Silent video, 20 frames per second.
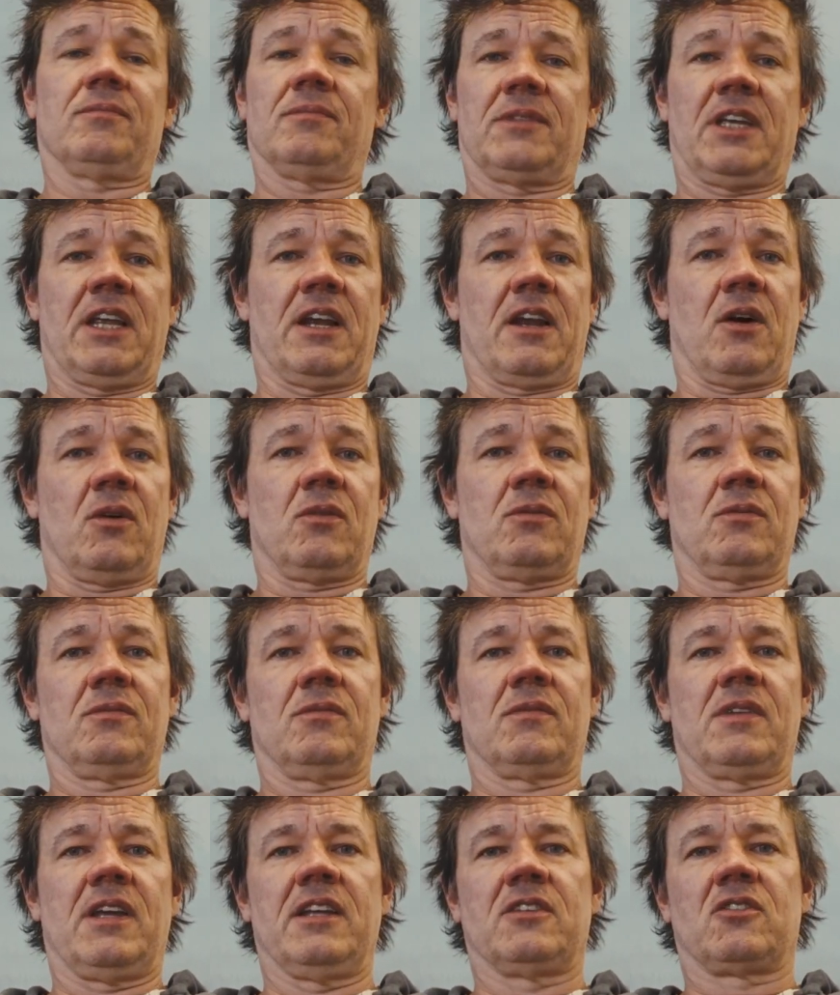you know,
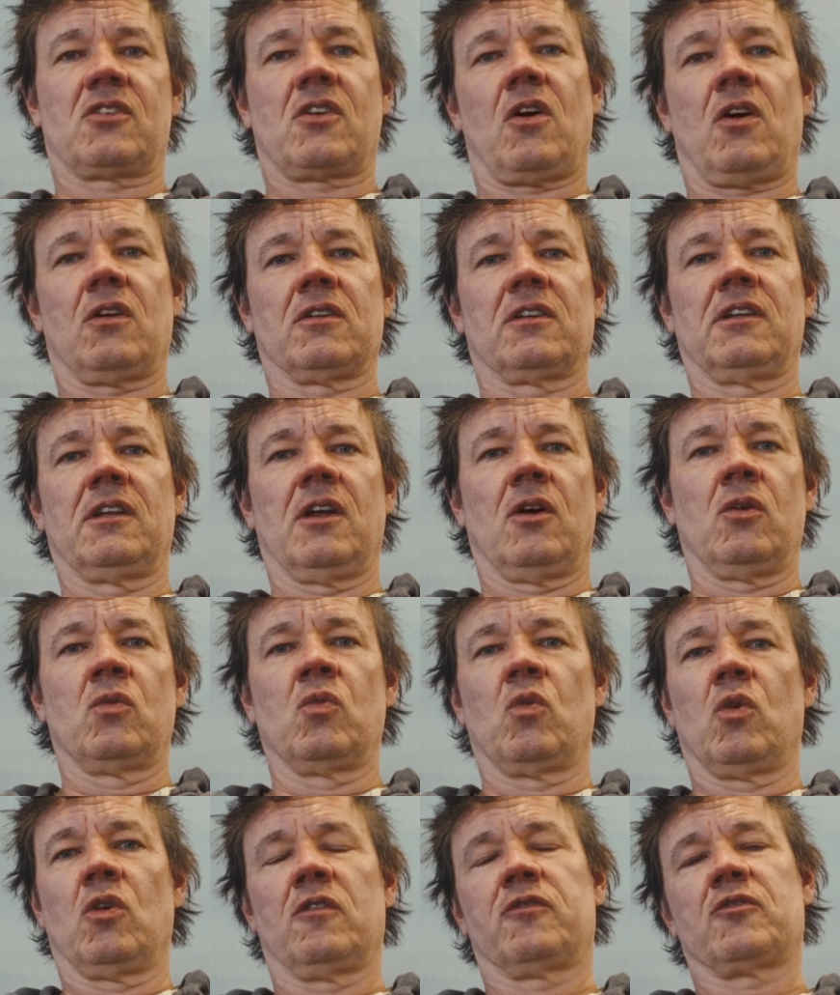it's called
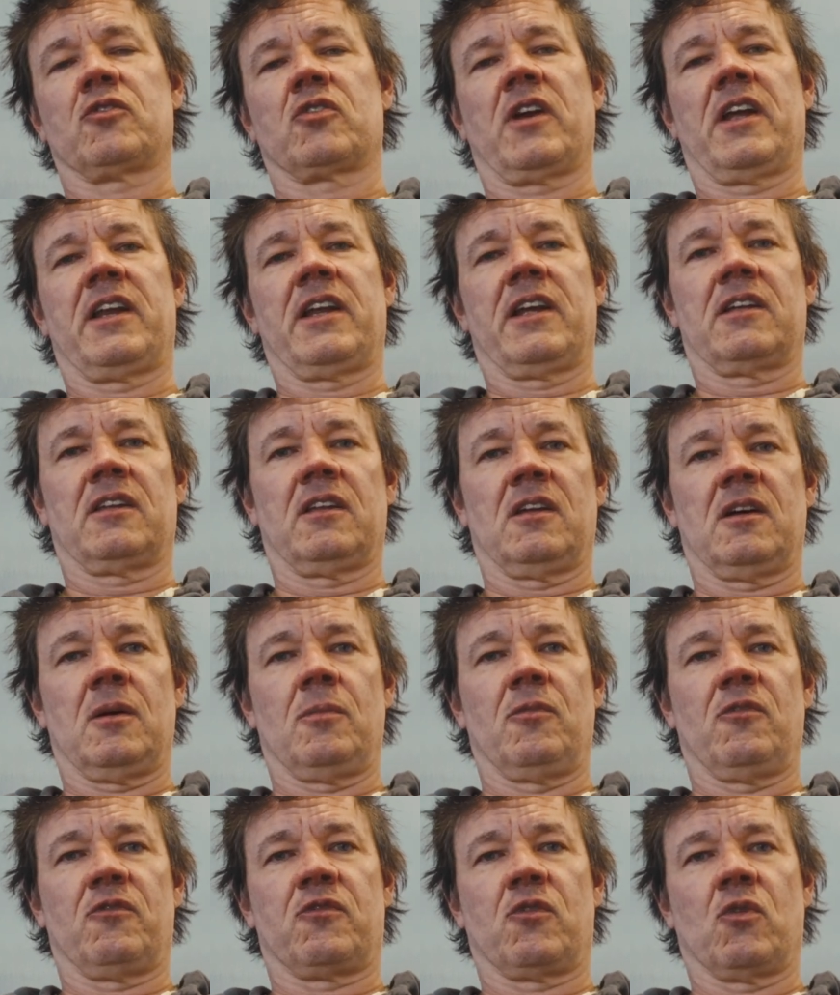Lone Wolf Trading
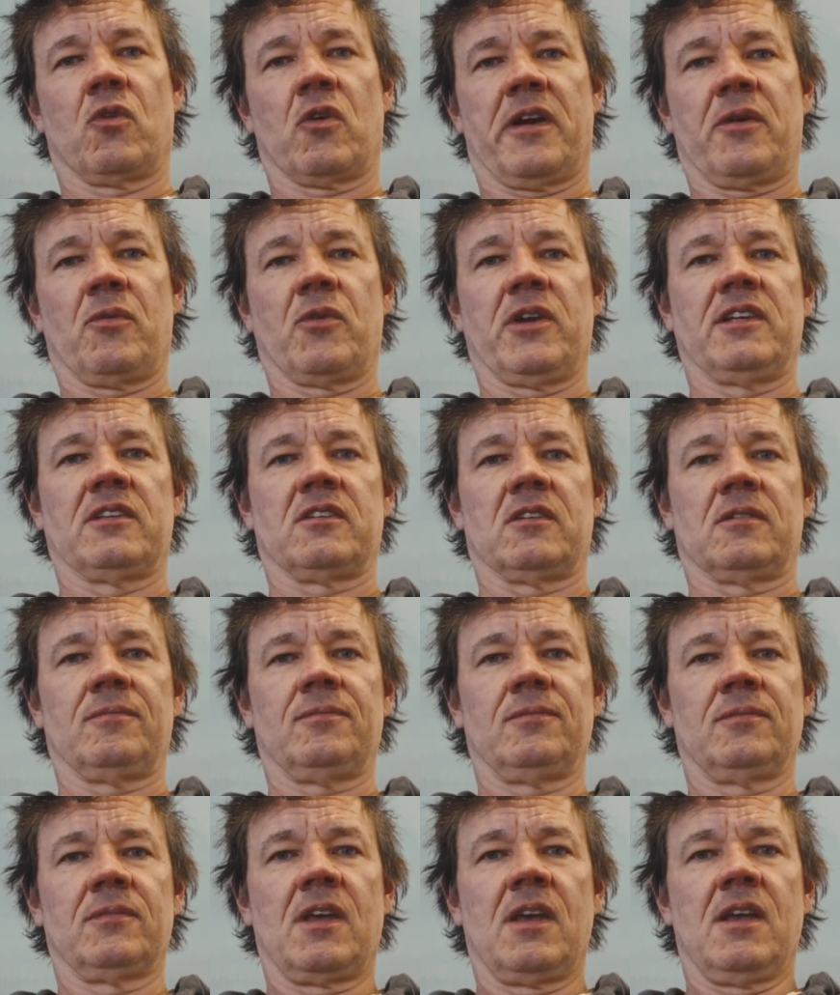Club for a reason.
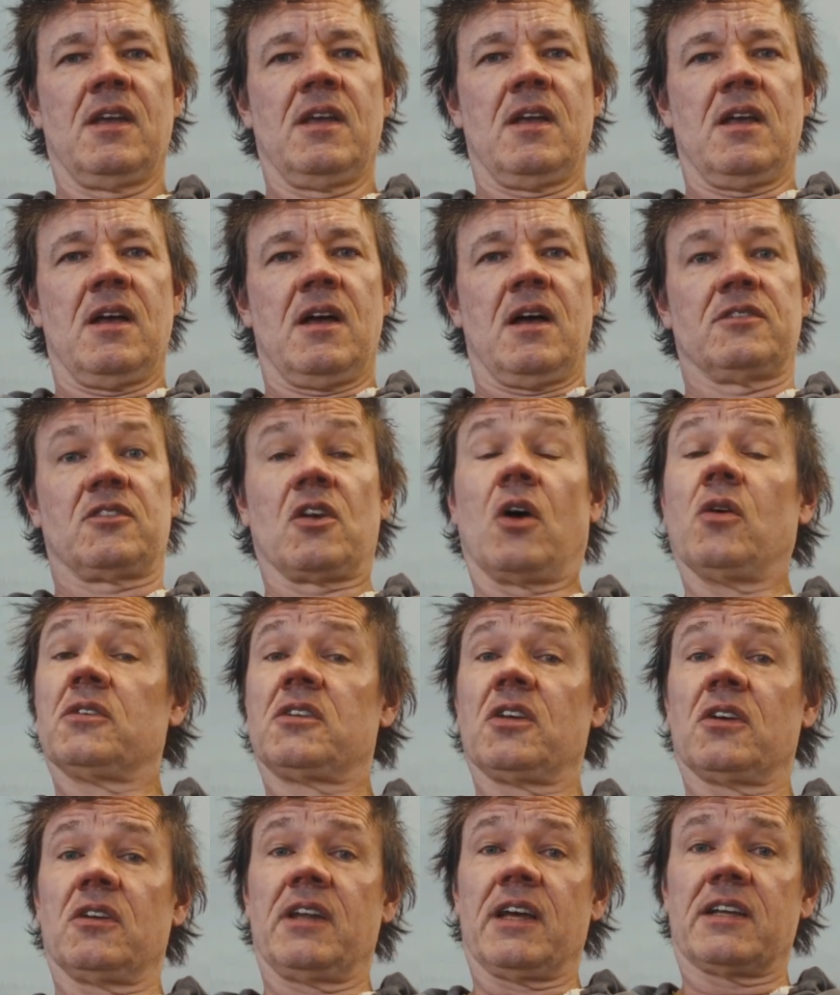So
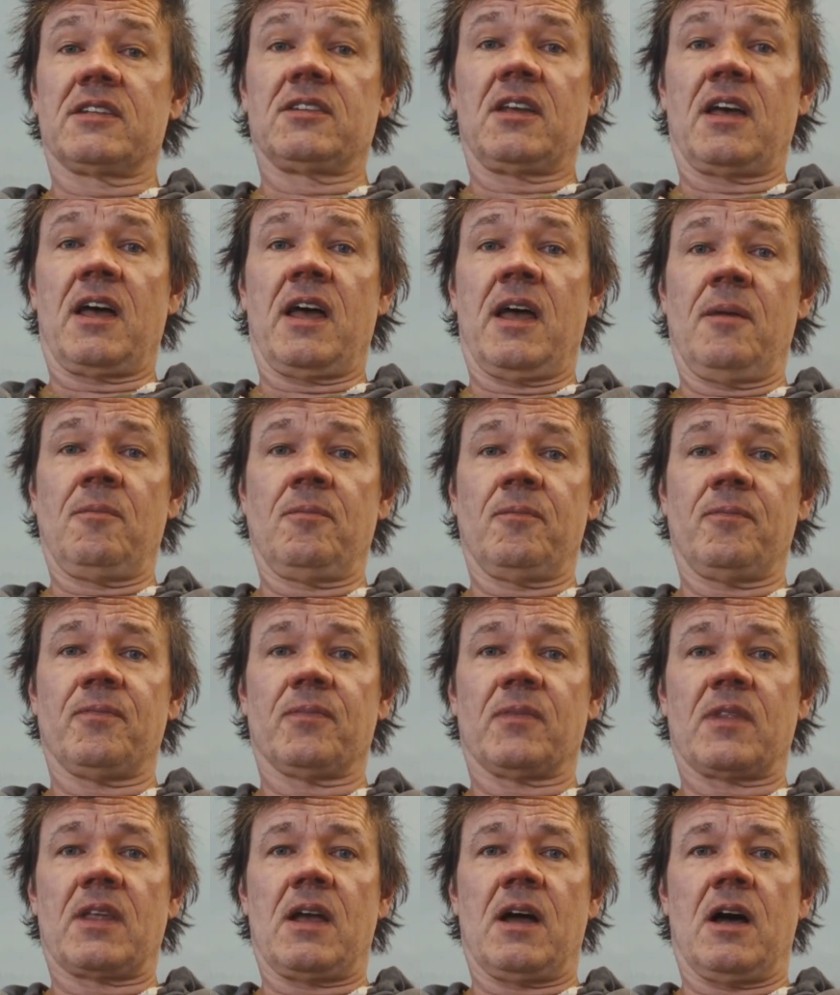until next time,
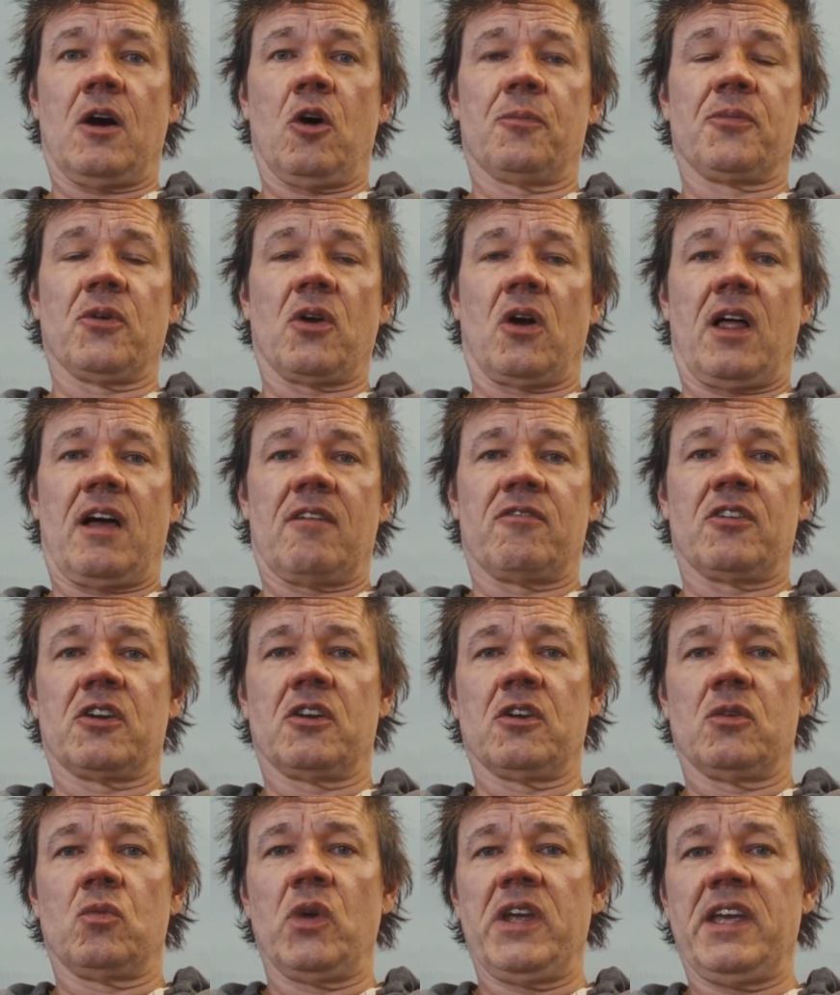I hope you're all having a
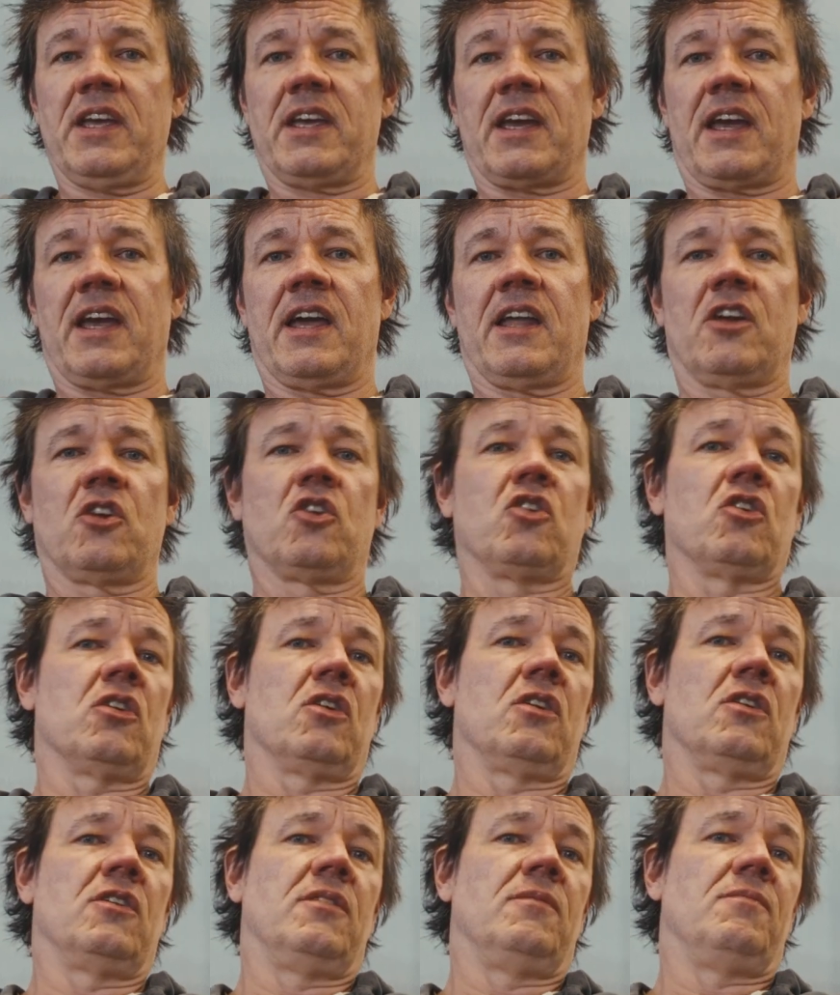good week and a
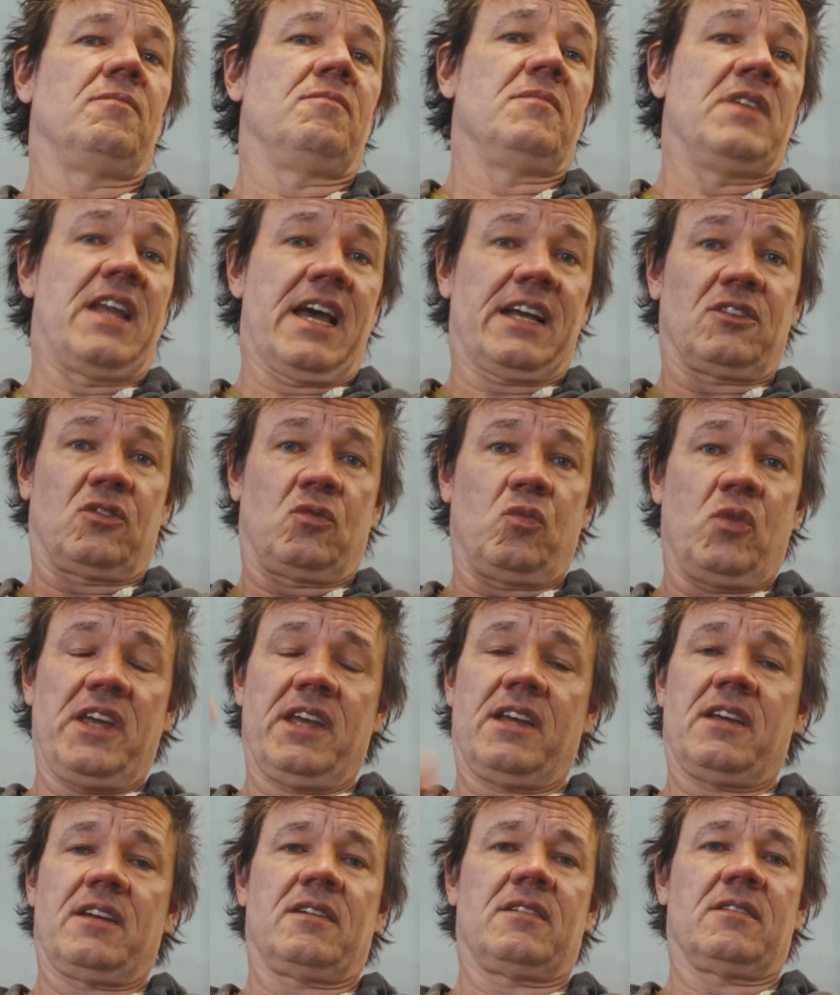good next
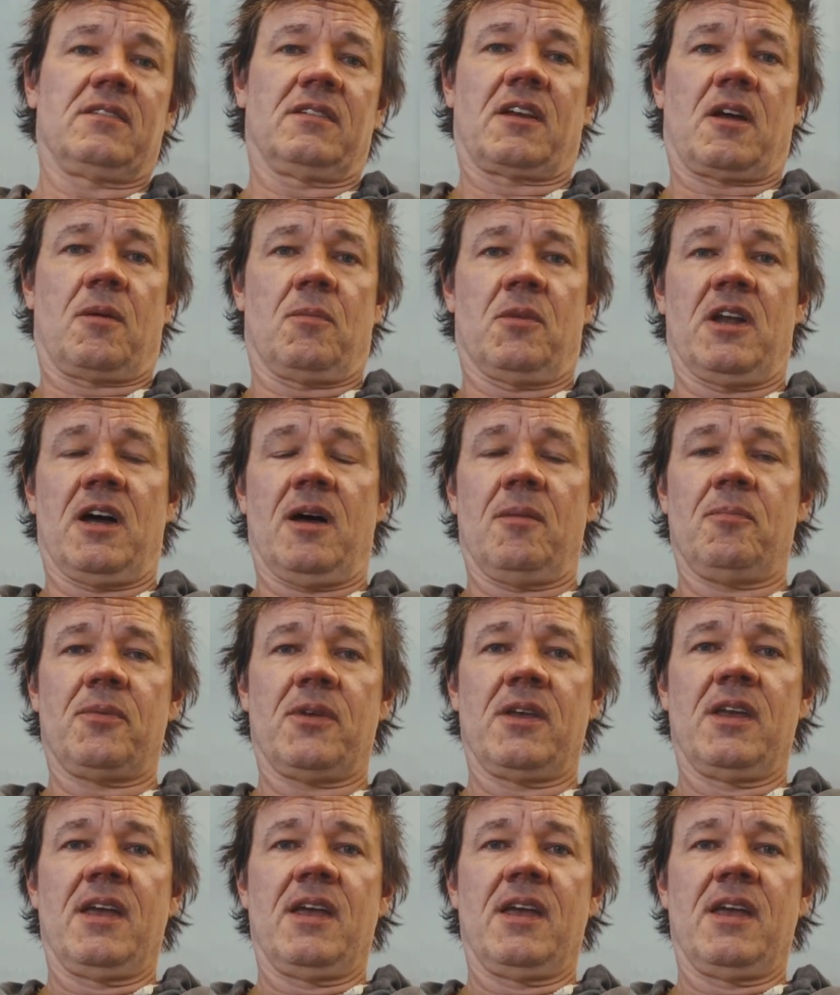week coming up.